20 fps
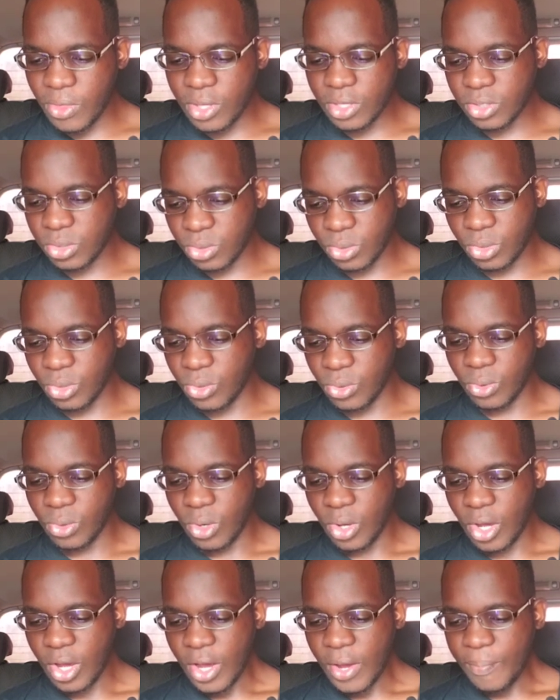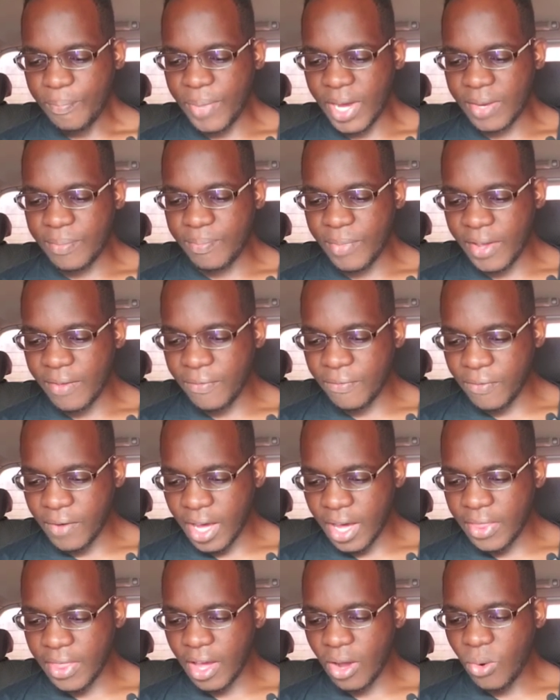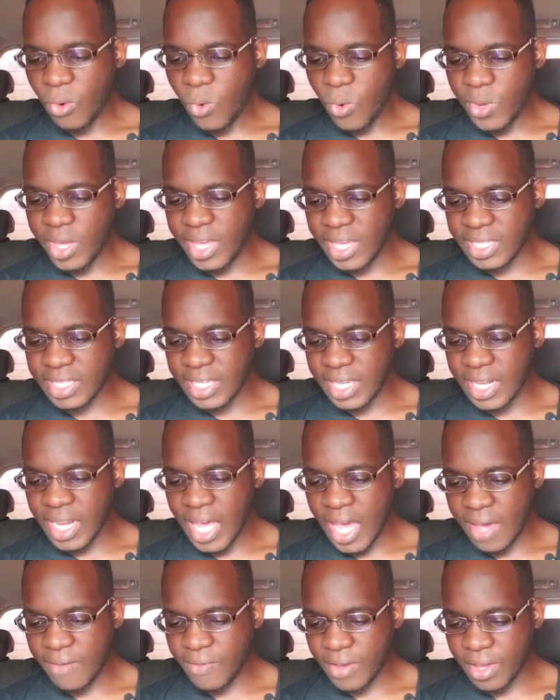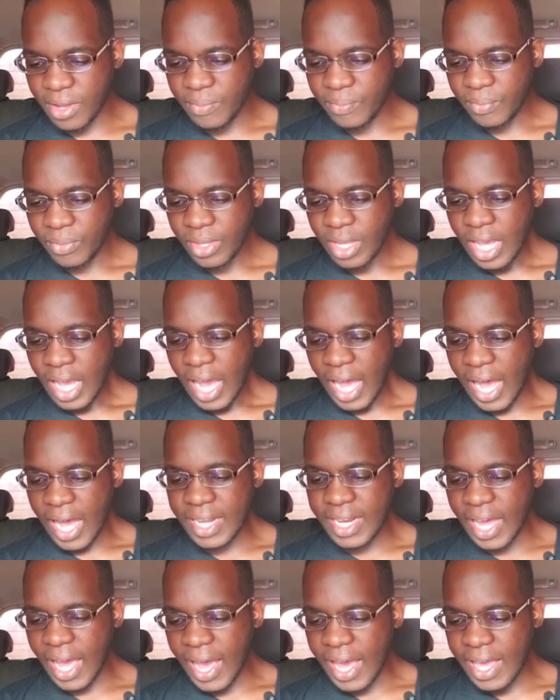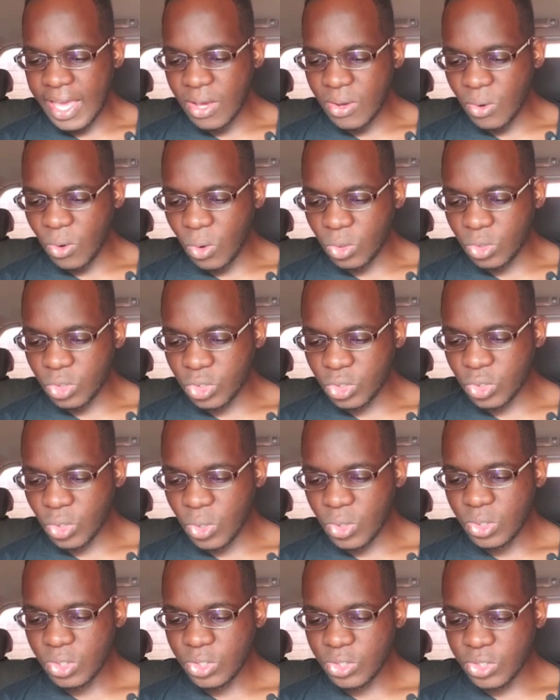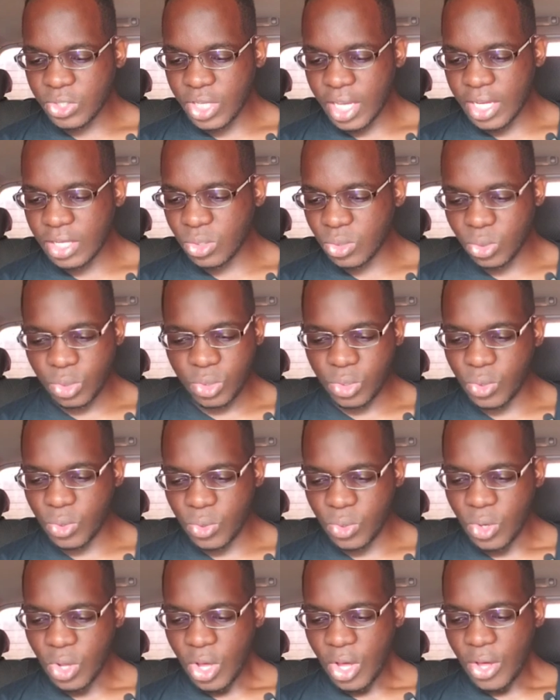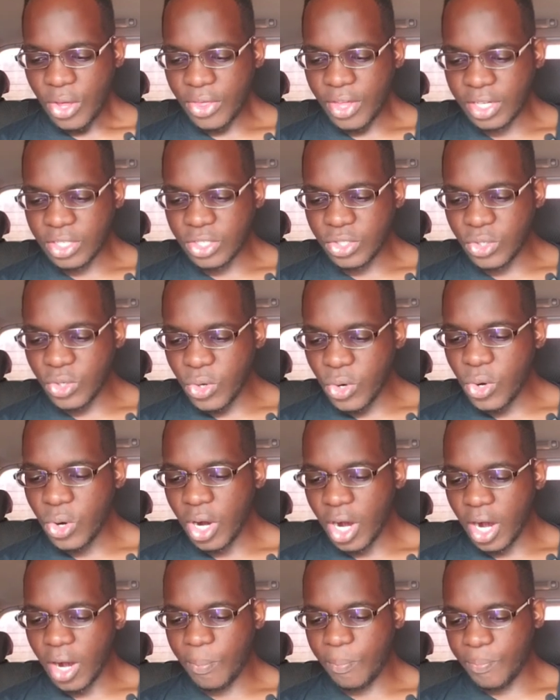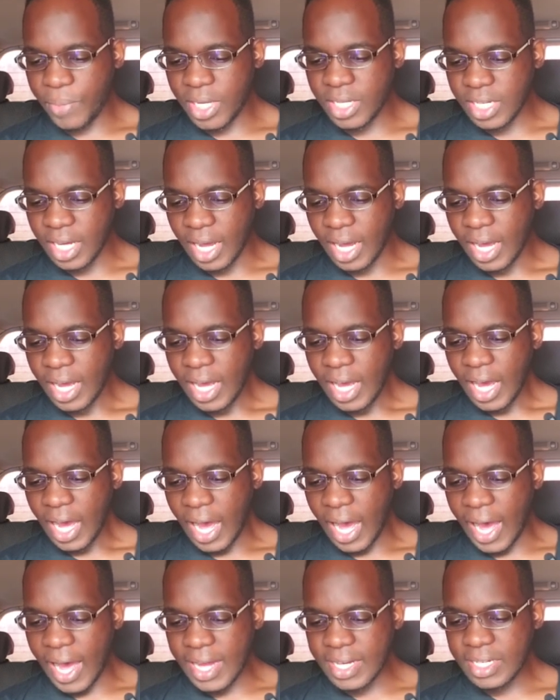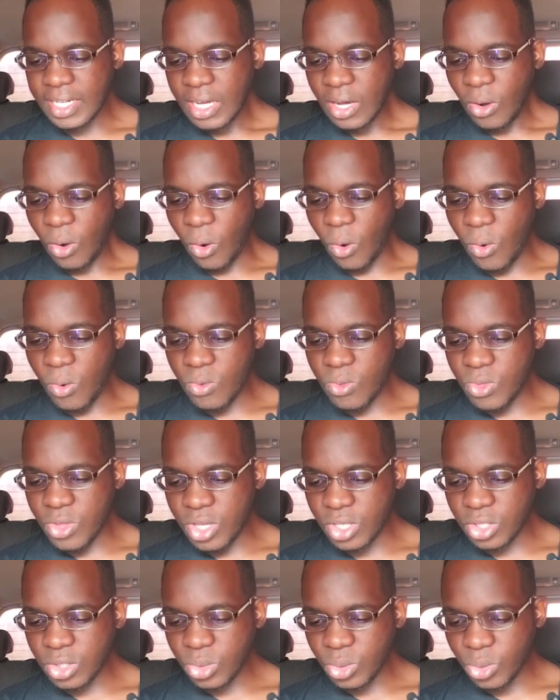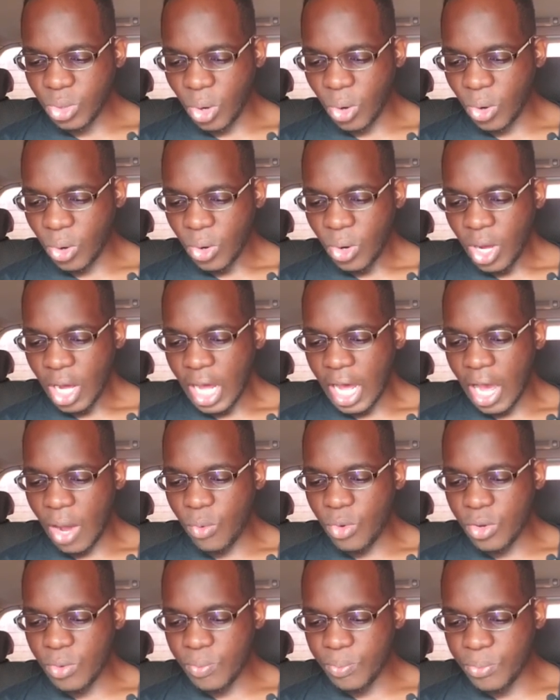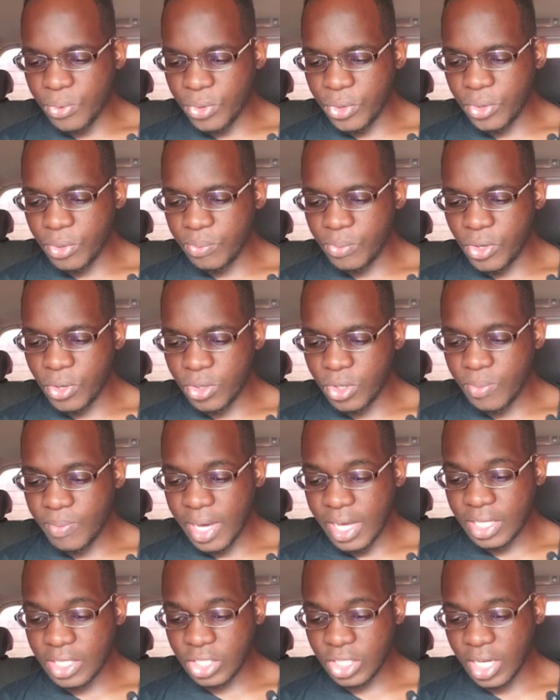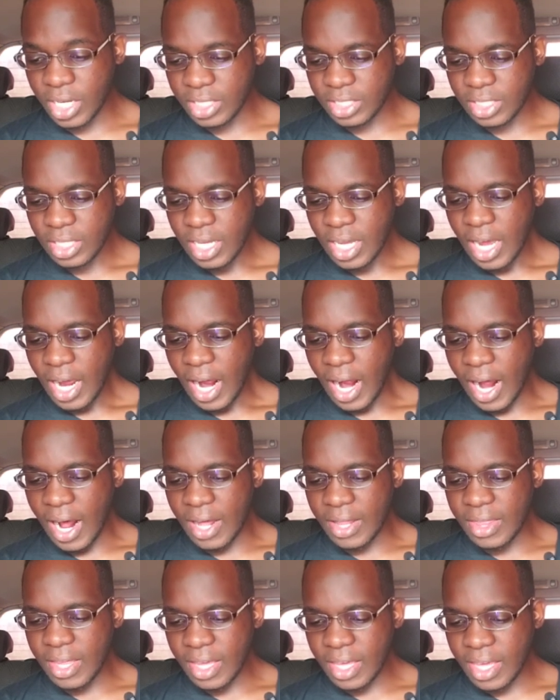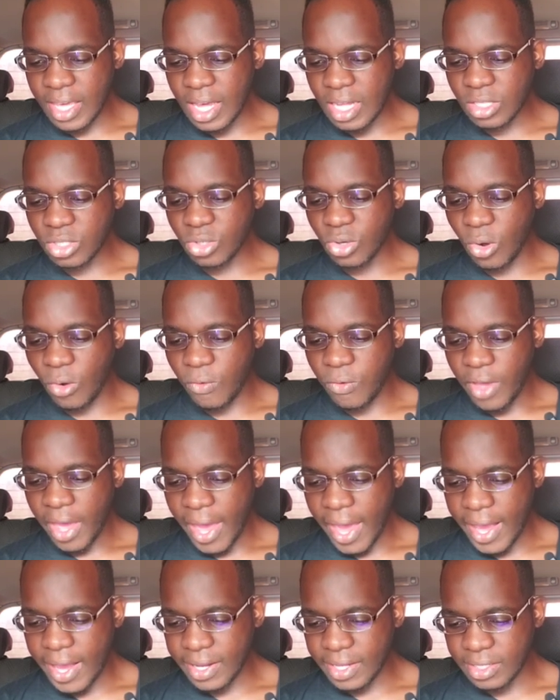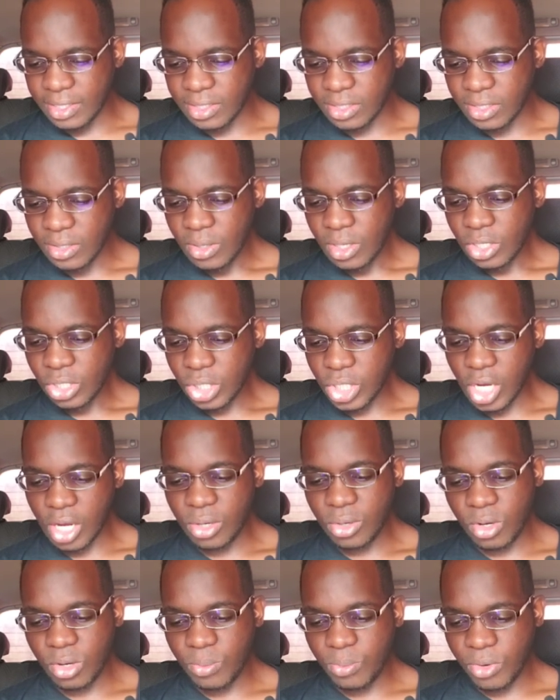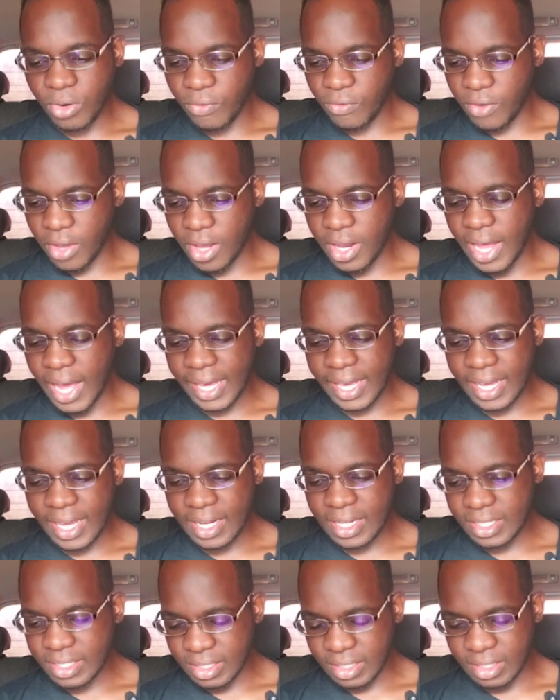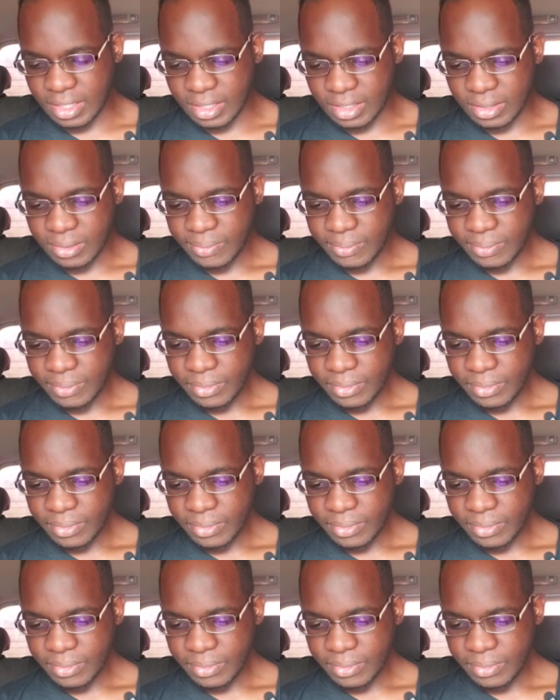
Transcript: this to you, but my Father who is in heaven. And I also say to you that you are Peter, and on this rock I will build my church, and the gates of Hades shall not prevail against it.